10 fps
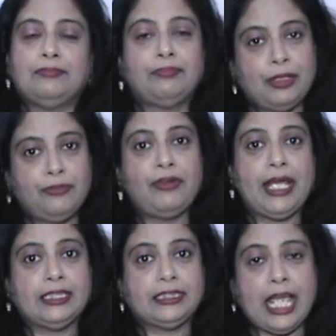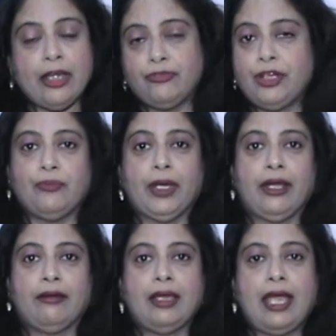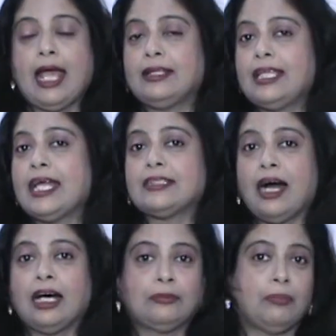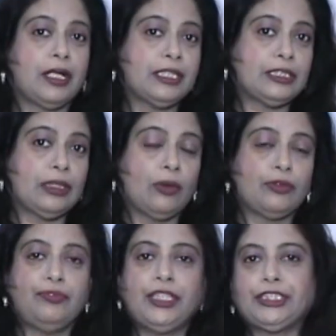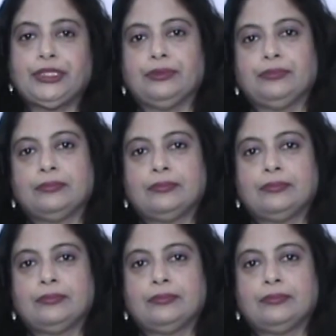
pervades everywhere, and that Atma is Lord Vishnu.